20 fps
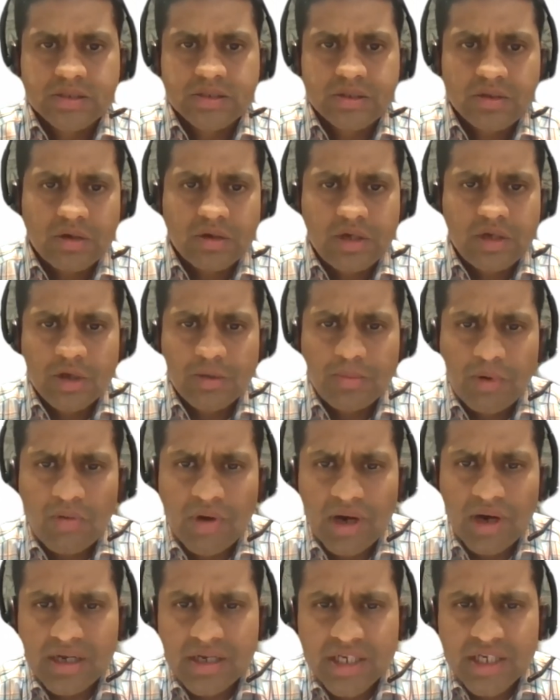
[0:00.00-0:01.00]
so do you
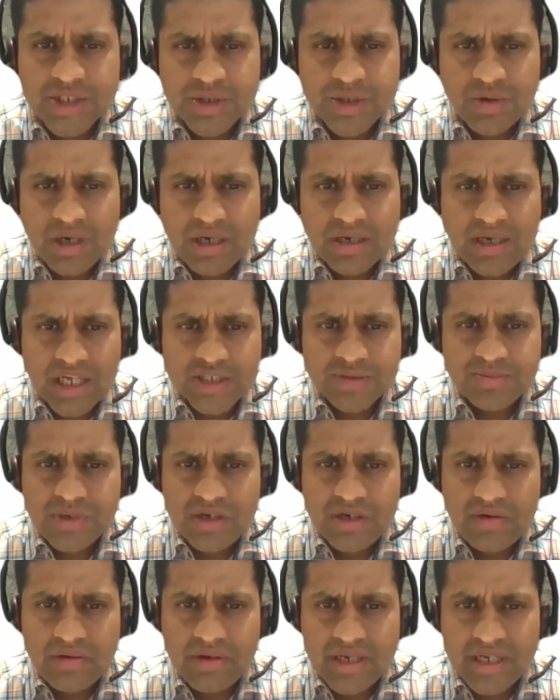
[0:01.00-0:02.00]
provide tissue
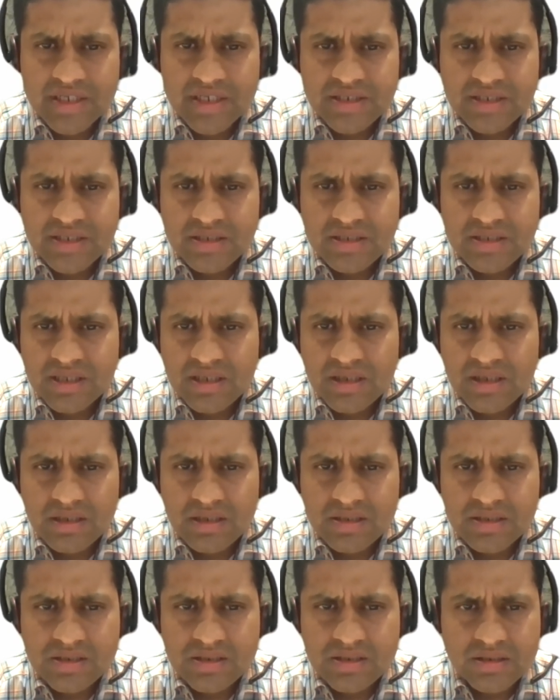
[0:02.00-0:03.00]
attachment reagents in
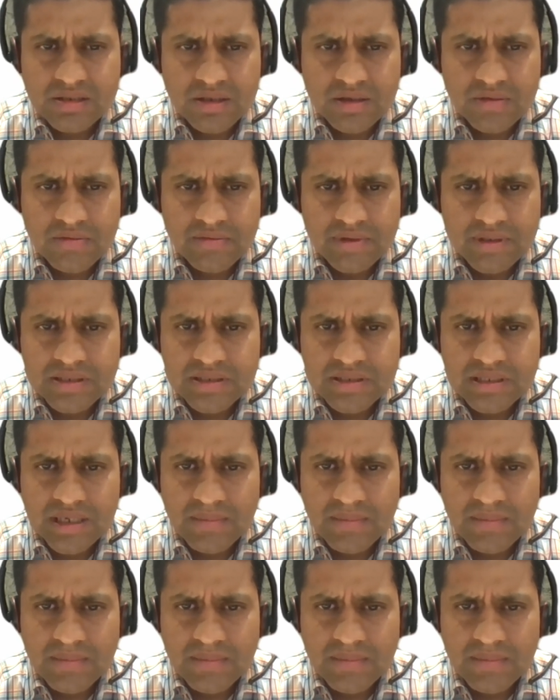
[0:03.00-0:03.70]
the service?